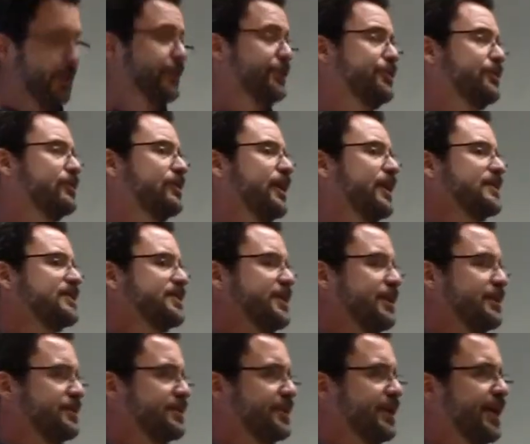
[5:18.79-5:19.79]
Do you collect
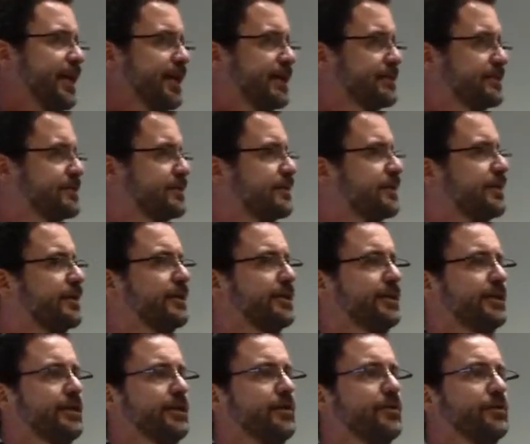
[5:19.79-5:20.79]
sales tax?
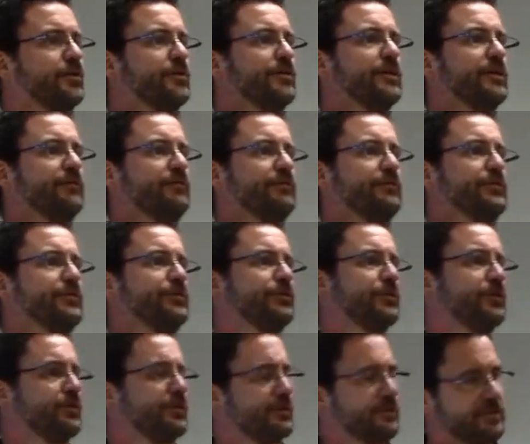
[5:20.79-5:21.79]
If
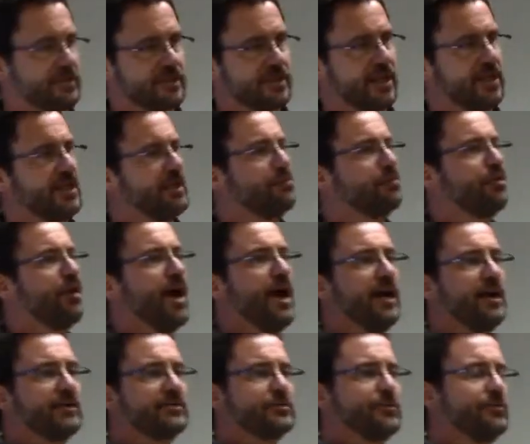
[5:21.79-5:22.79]
you're selling
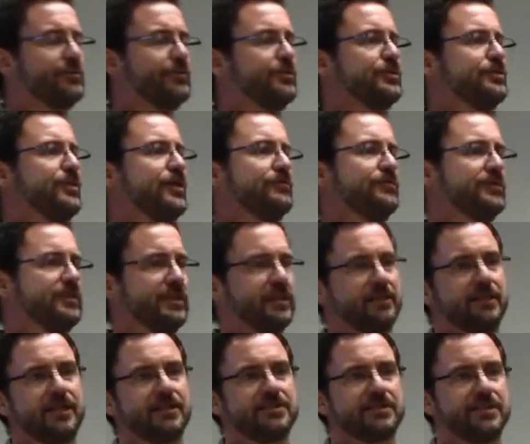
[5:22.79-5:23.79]
products or where you have to
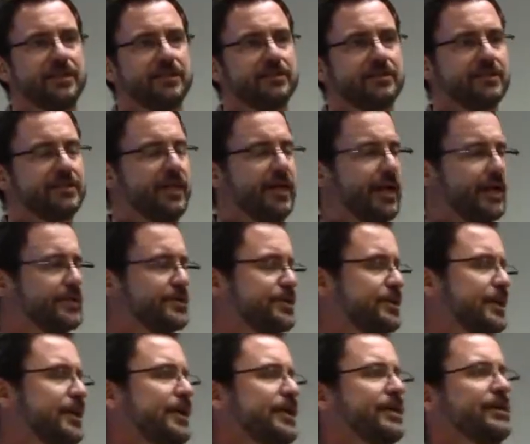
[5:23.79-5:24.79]
collect sales tax,
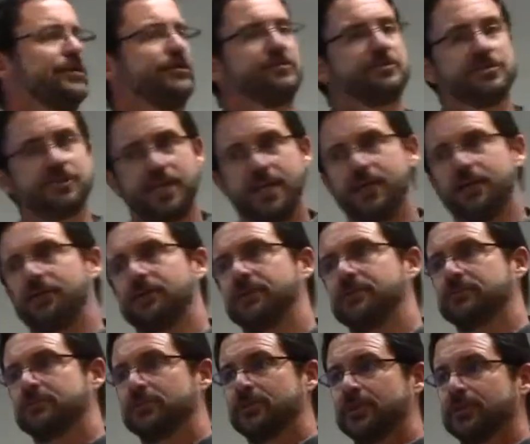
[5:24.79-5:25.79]
there's areas
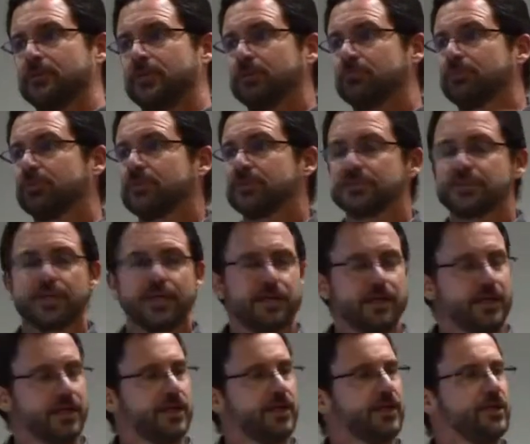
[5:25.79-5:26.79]
within QuickBooks that
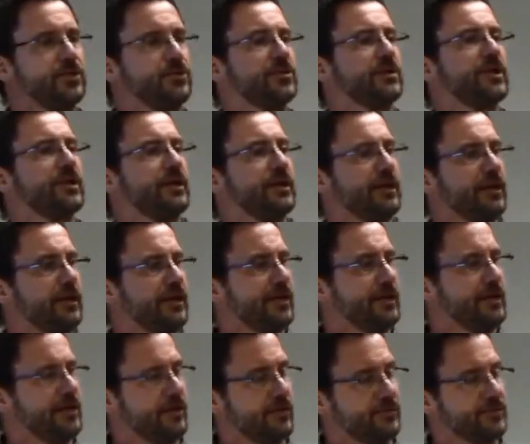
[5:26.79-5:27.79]
you can,
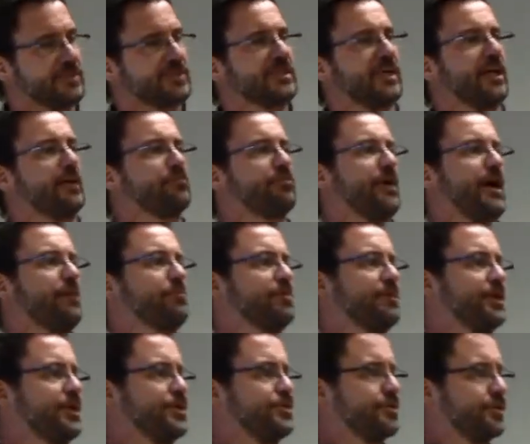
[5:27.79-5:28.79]
if it's set up
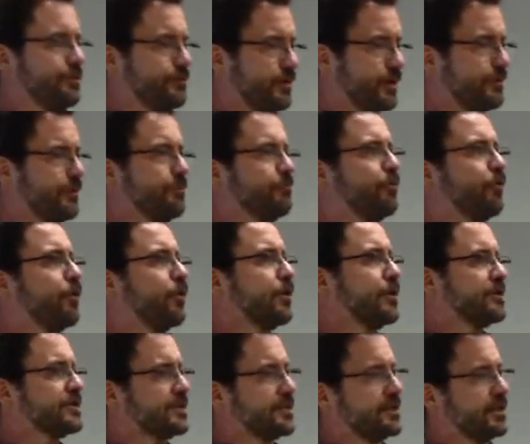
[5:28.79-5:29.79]
properly, you can run
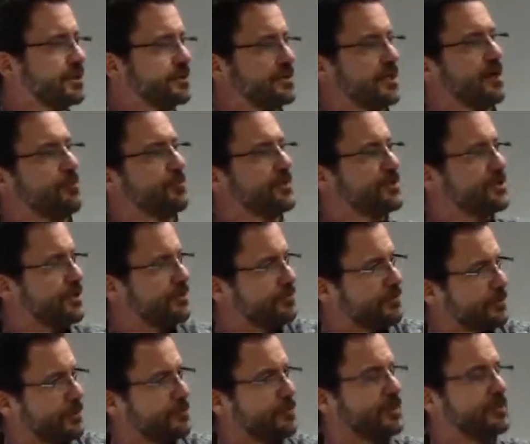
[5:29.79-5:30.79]
reports. It tells you how much you have to
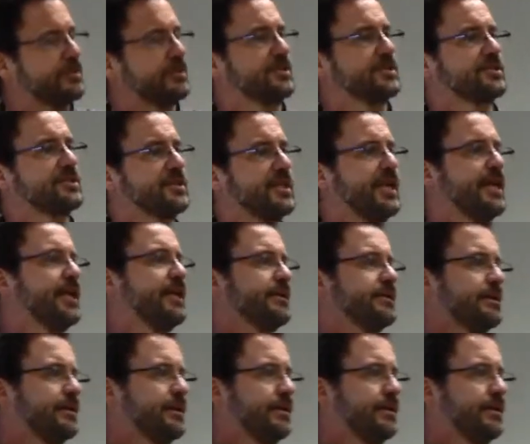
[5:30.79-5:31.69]
remit to the state.